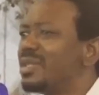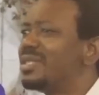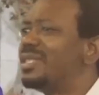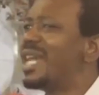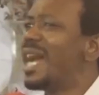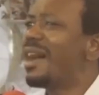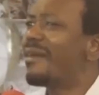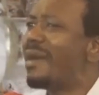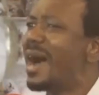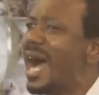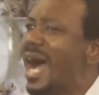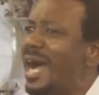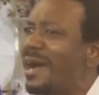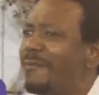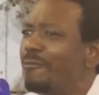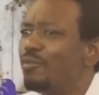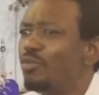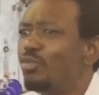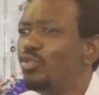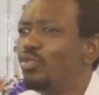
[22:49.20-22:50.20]
there are
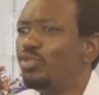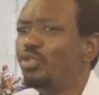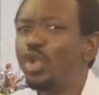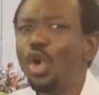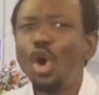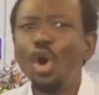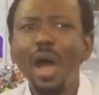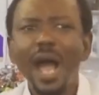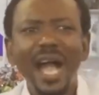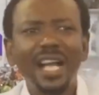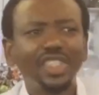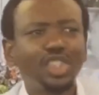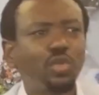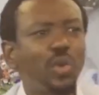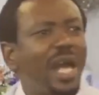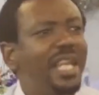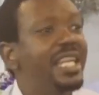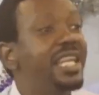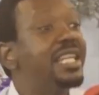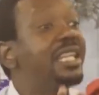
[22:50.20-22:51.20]
no
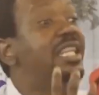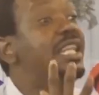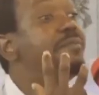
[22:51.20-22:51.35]
actually